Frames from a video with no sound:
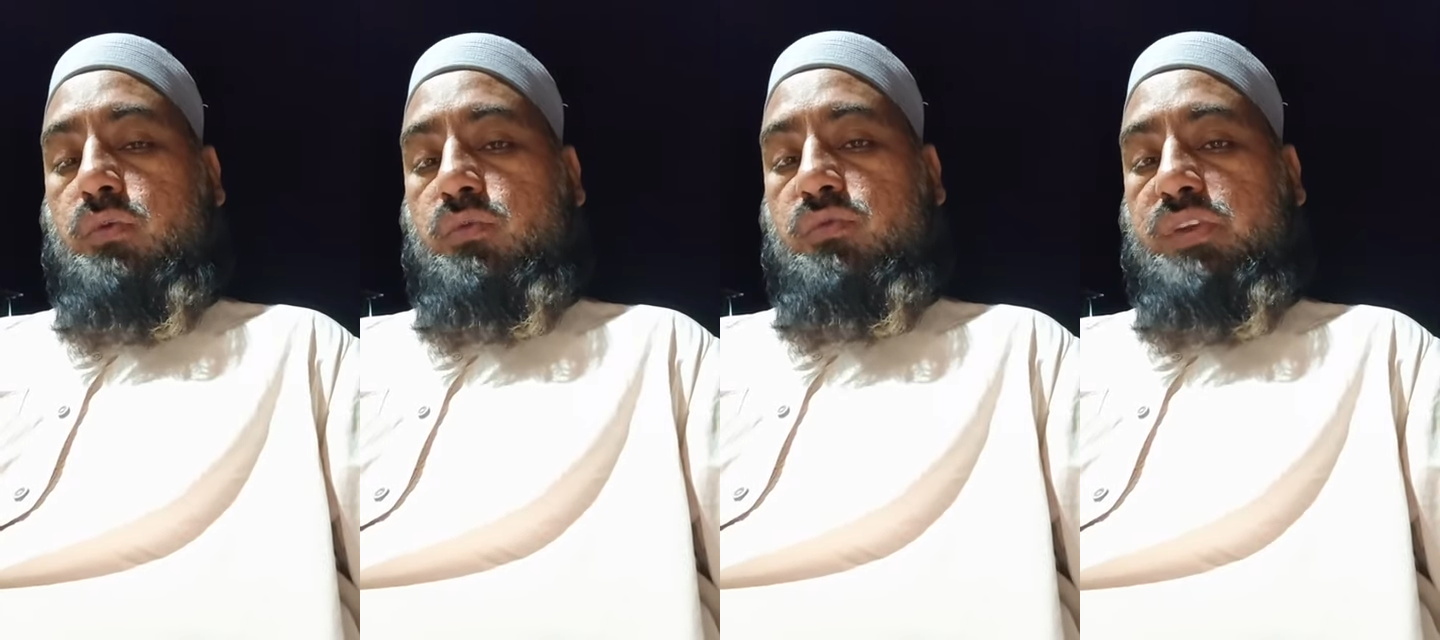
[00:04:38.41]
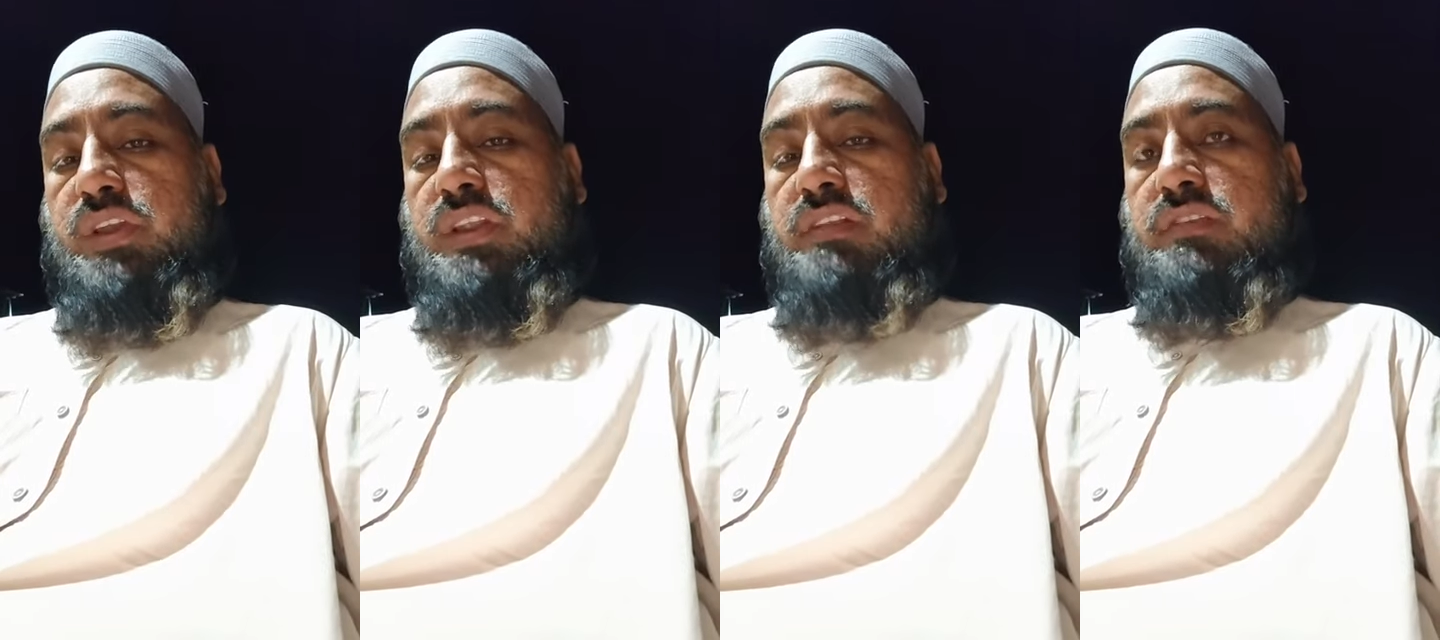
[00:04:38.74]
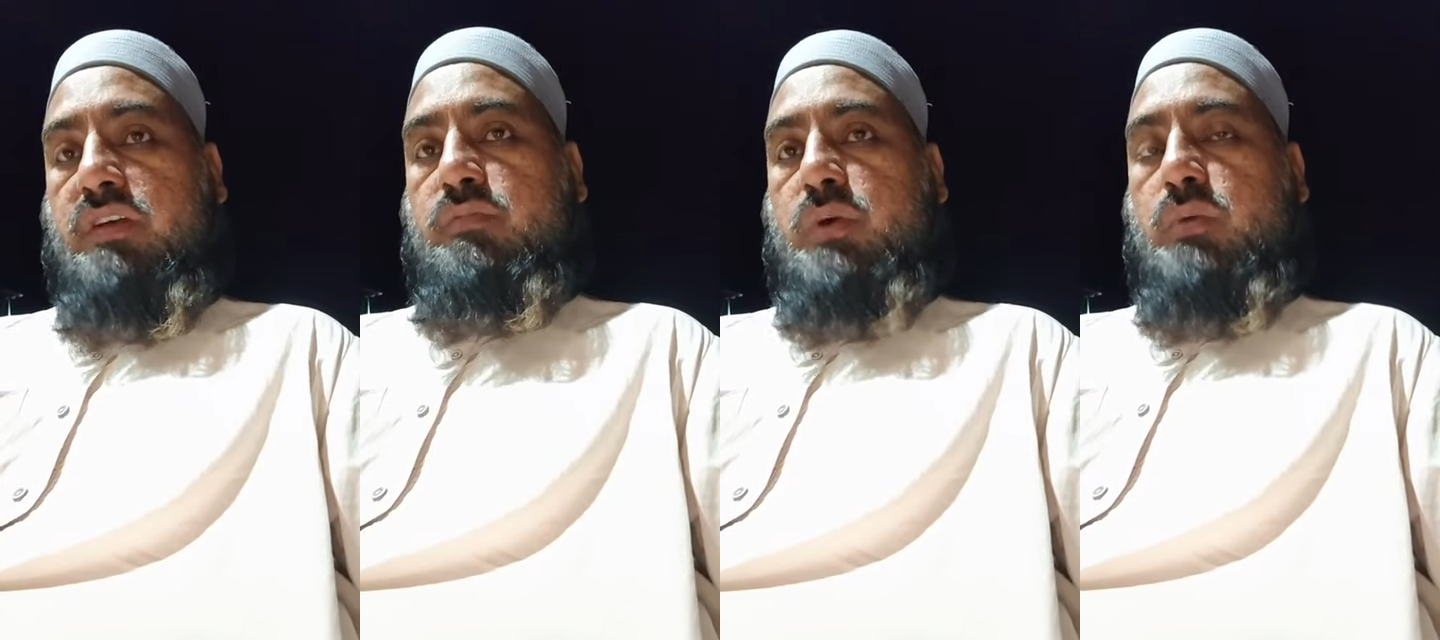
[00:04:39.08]
variance
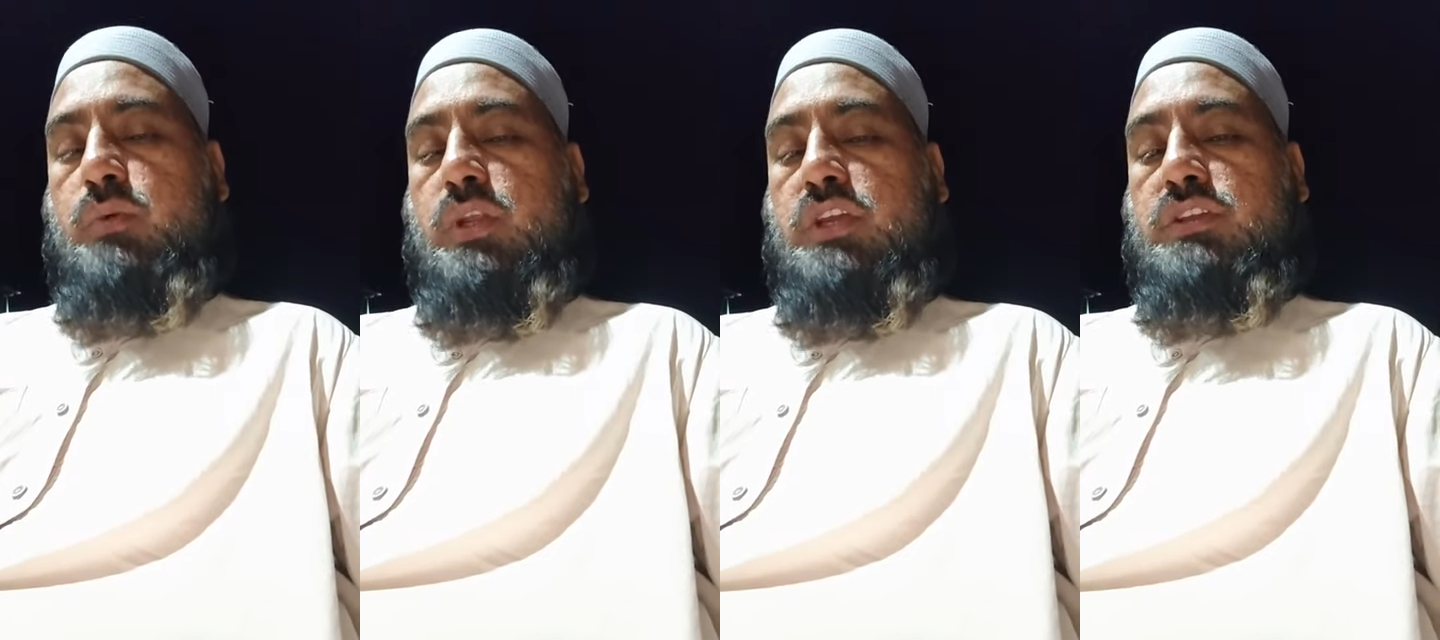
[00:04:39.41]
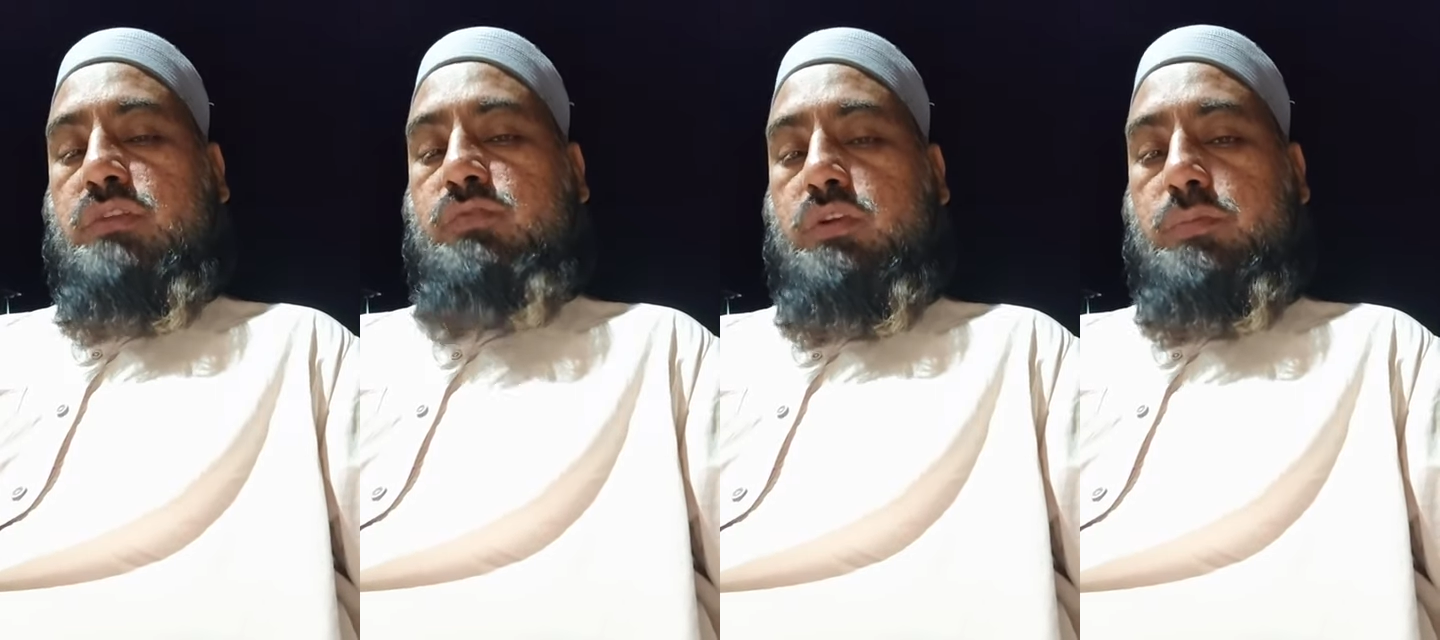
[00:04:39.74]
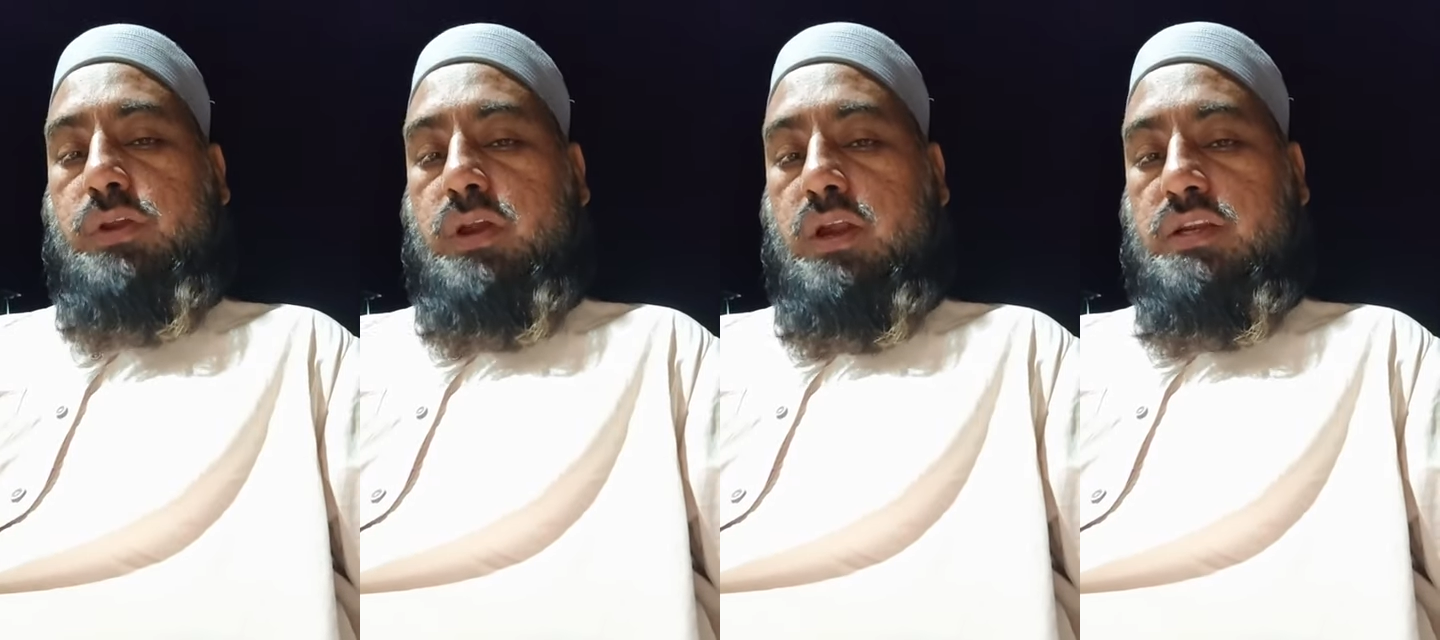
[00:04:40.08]
of population will be
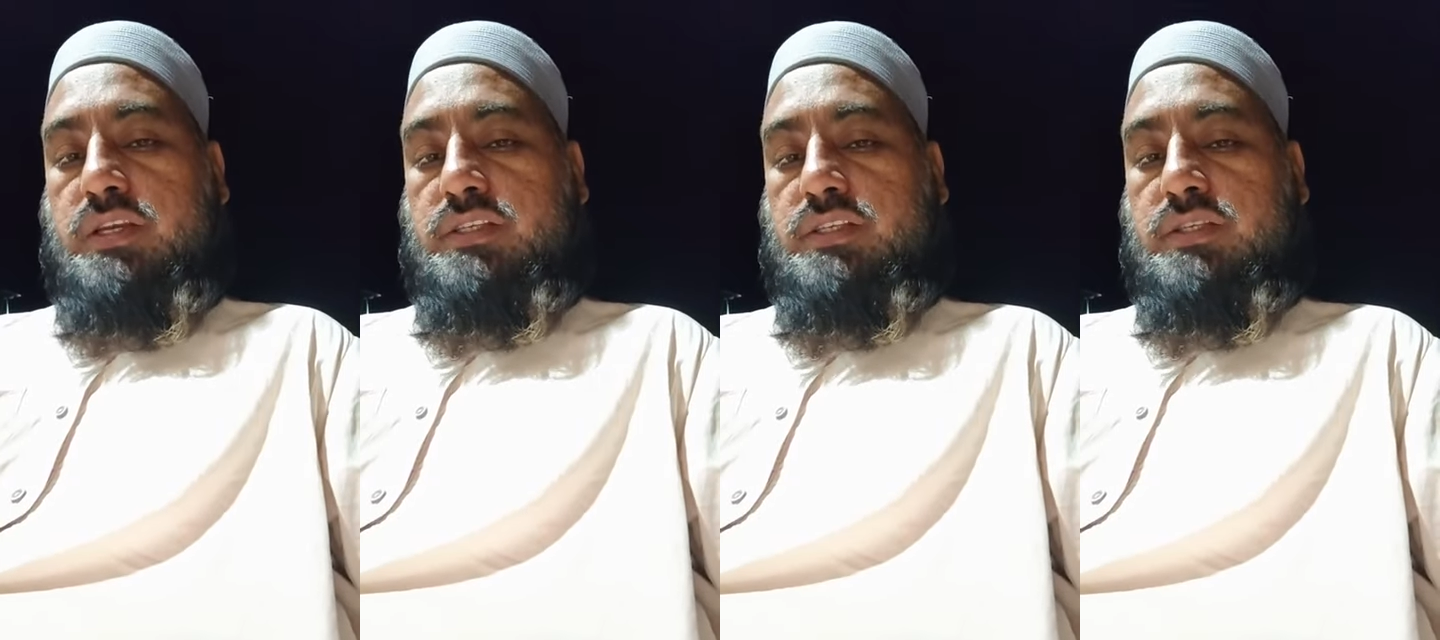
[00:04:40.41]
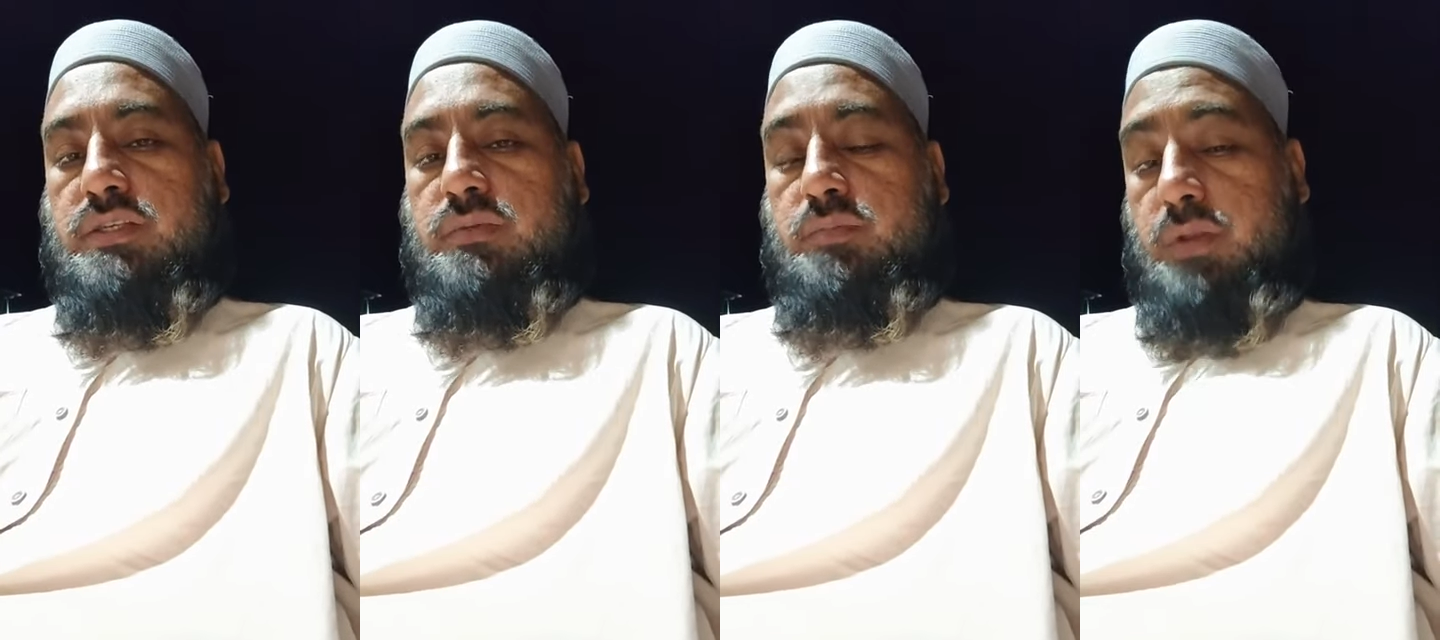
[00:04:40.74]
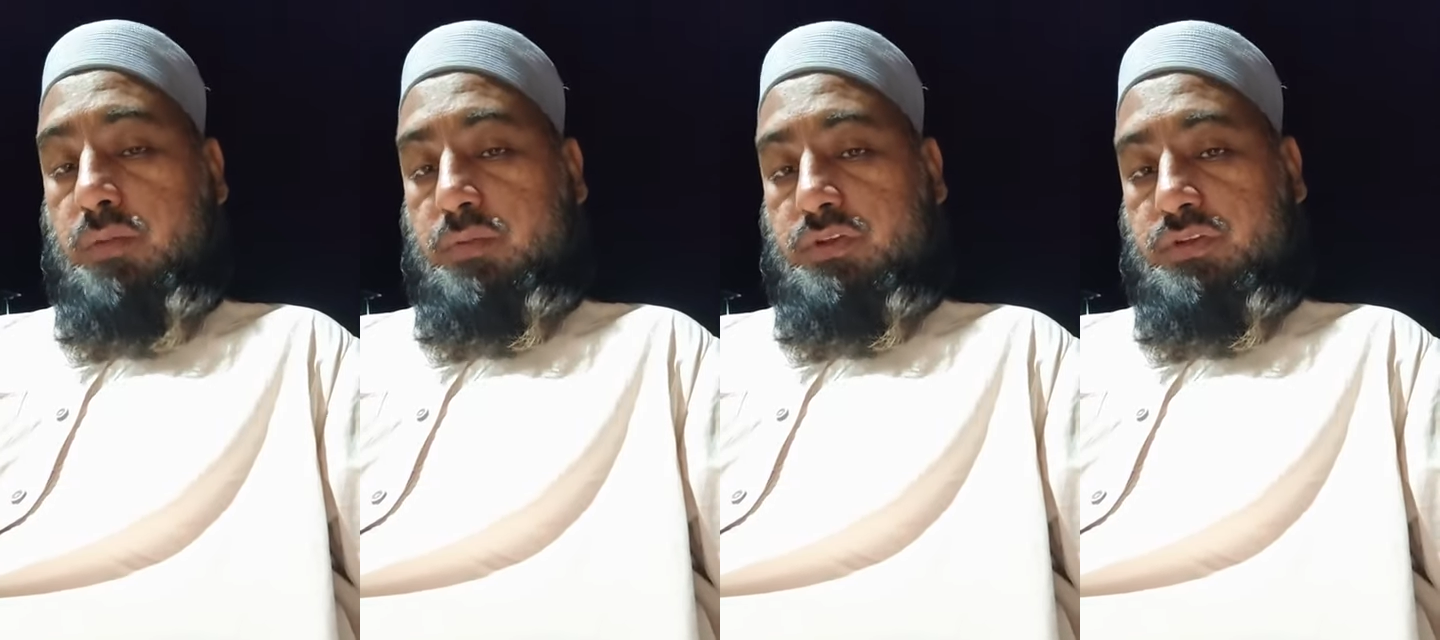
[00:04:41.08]
called as
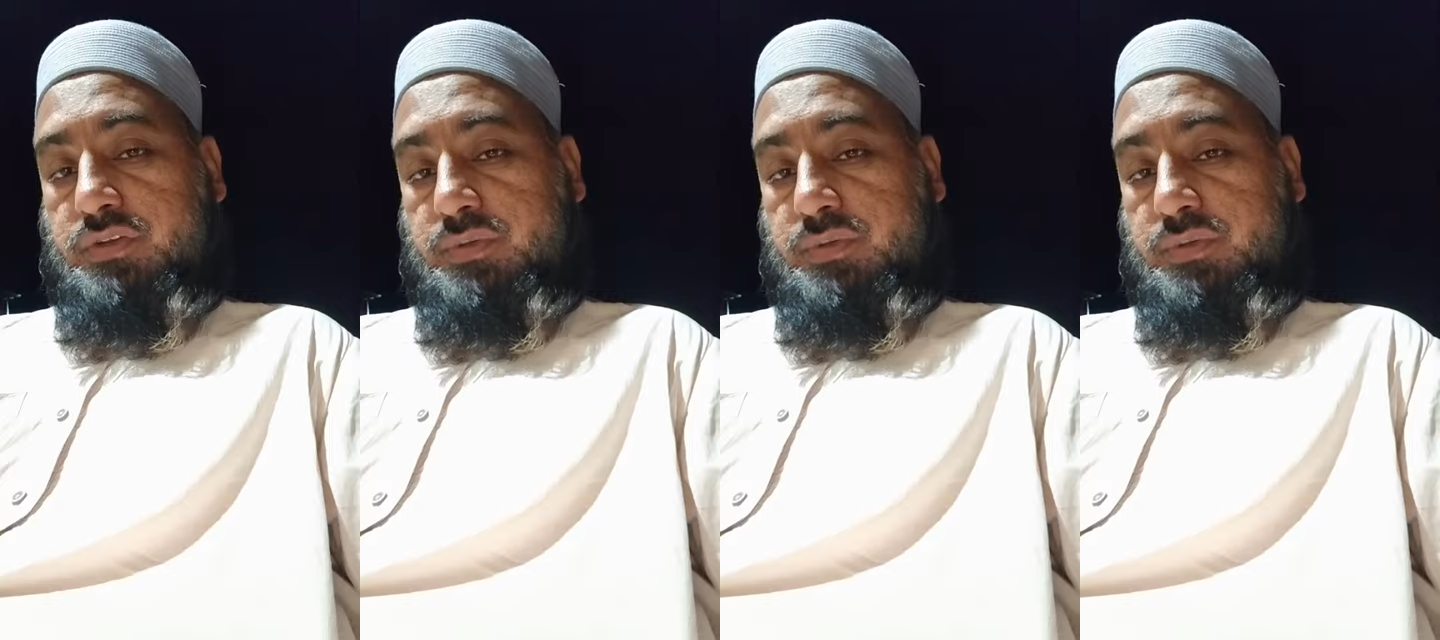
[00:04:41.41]
parameter.